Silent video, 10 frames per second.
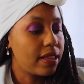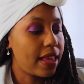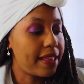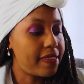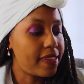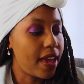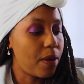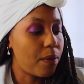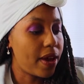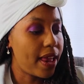Let's
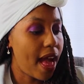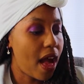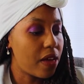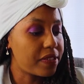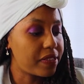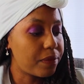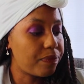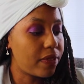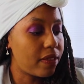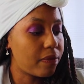see, what else
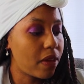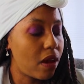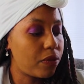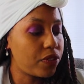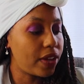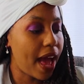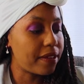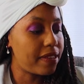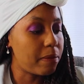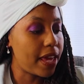stood
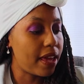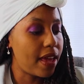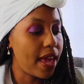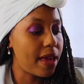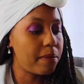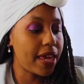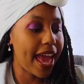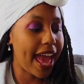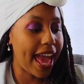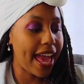out to me?
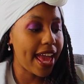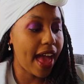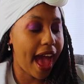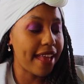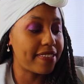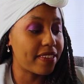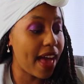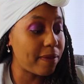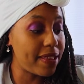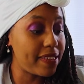MK, I still
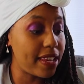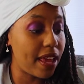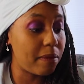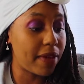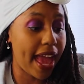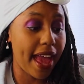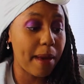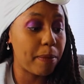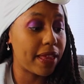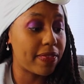haven't seen
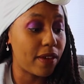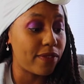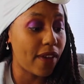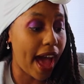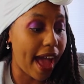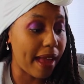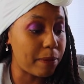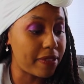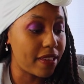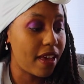MK, but the
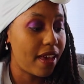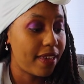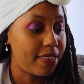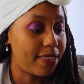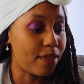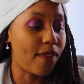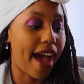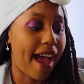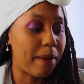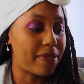vibes.
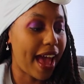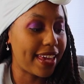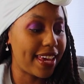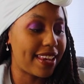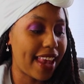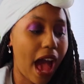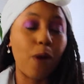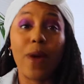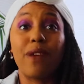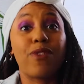I
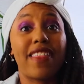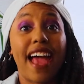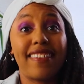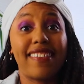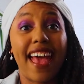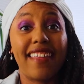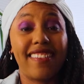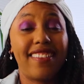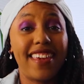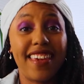cannot wait for that set.
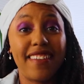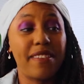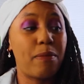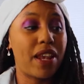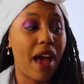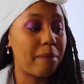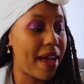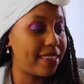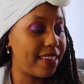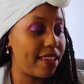He's been on
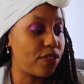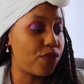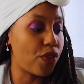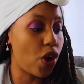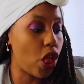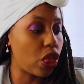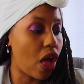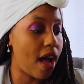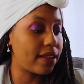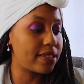my list for a
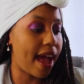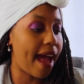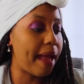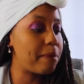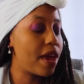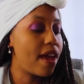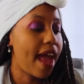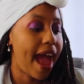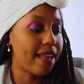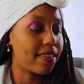long time,
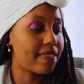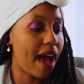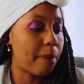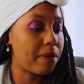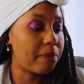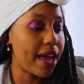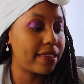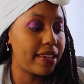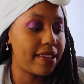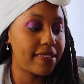at the top of my
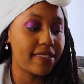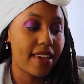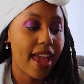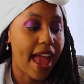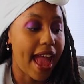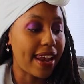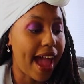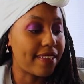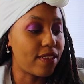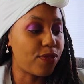list, and
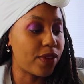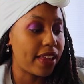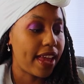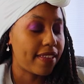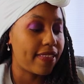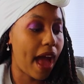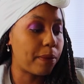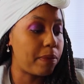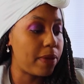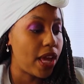I just feel like
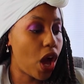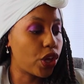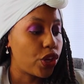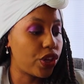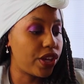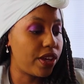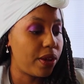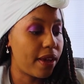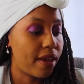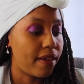that would be a
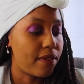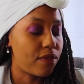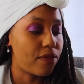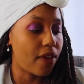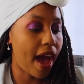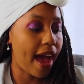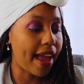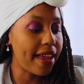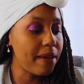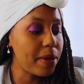good
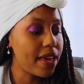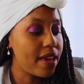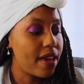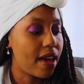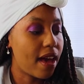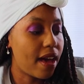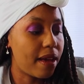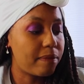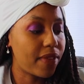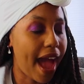vibe.
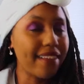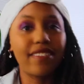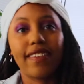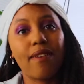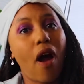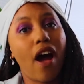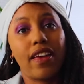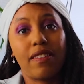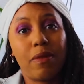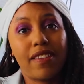I just love all
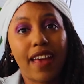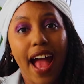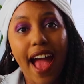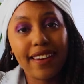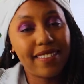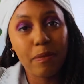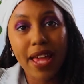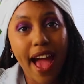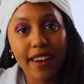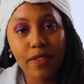his music. To
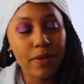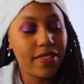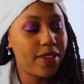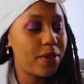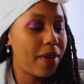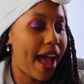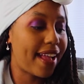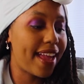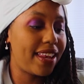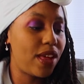be honest with you,
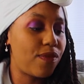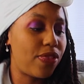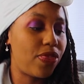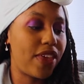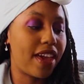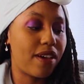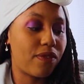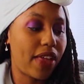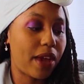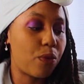I can't even think
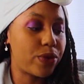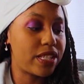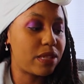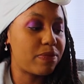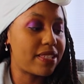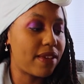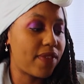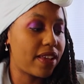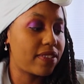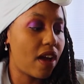of like one
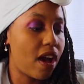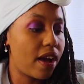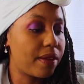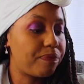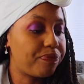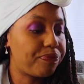specific song.